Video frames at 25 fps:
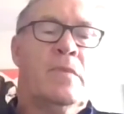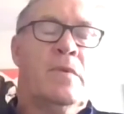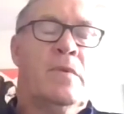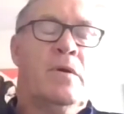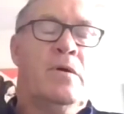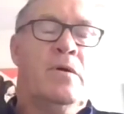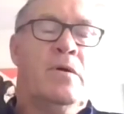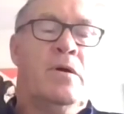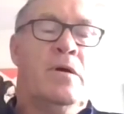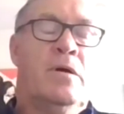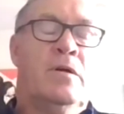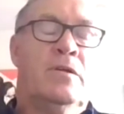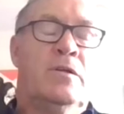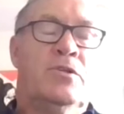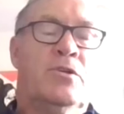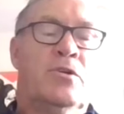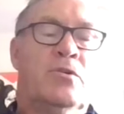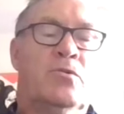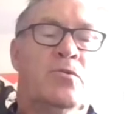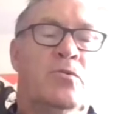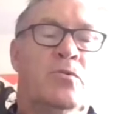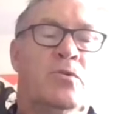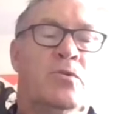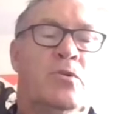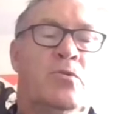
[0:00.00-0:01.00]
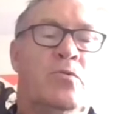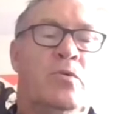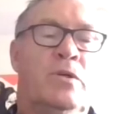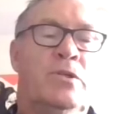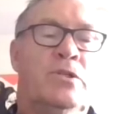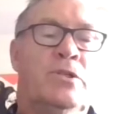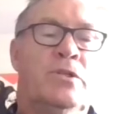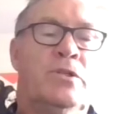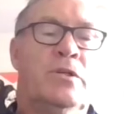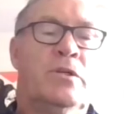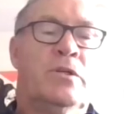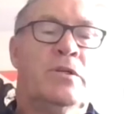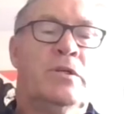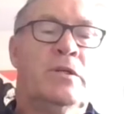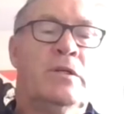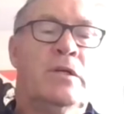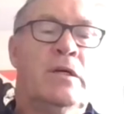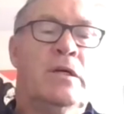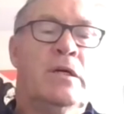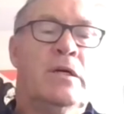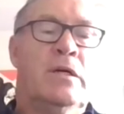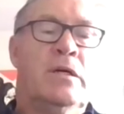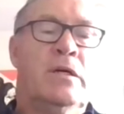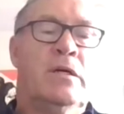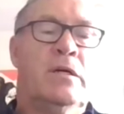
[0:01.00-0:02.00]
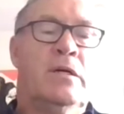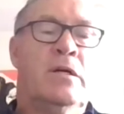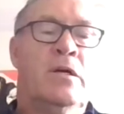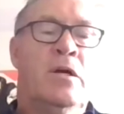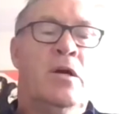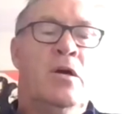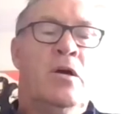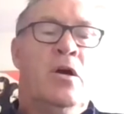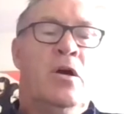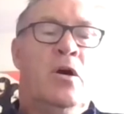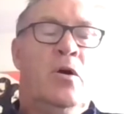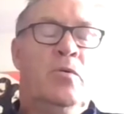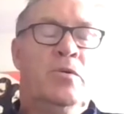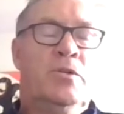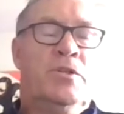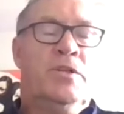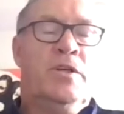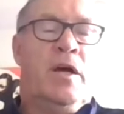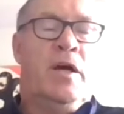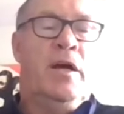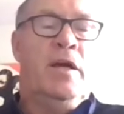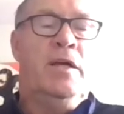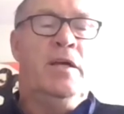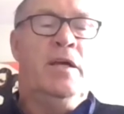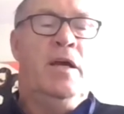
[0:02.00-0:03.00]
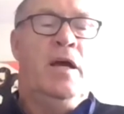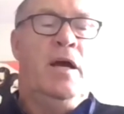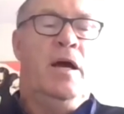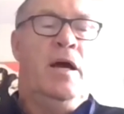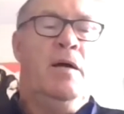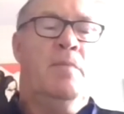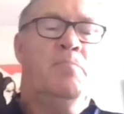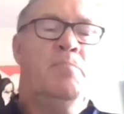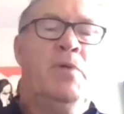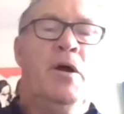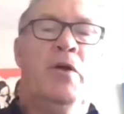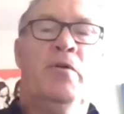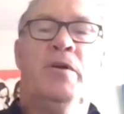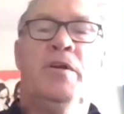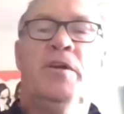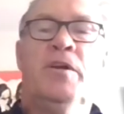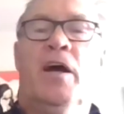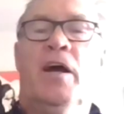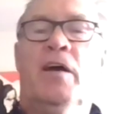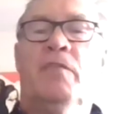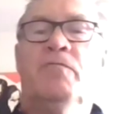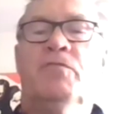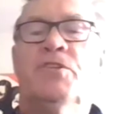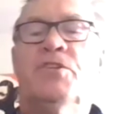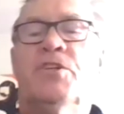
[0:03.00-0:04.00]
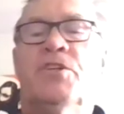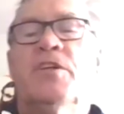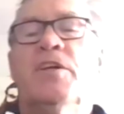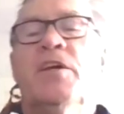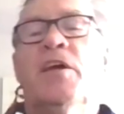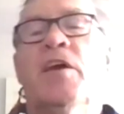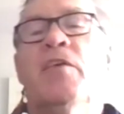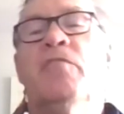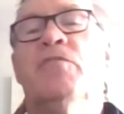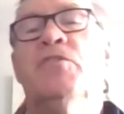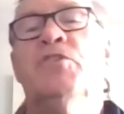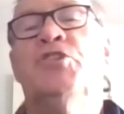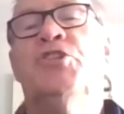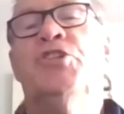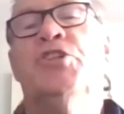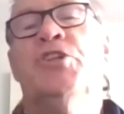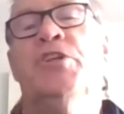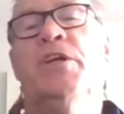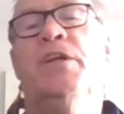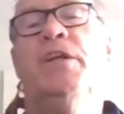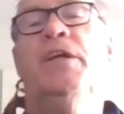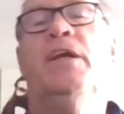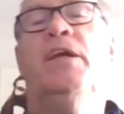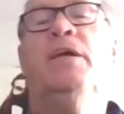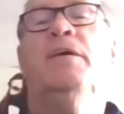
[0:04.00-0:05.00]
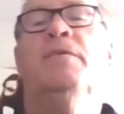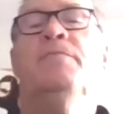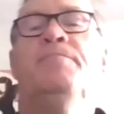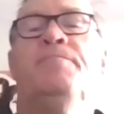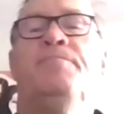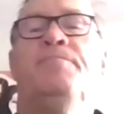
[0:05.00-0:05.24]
it's a good question. I would say Barry Davis and Kevin Sheedy.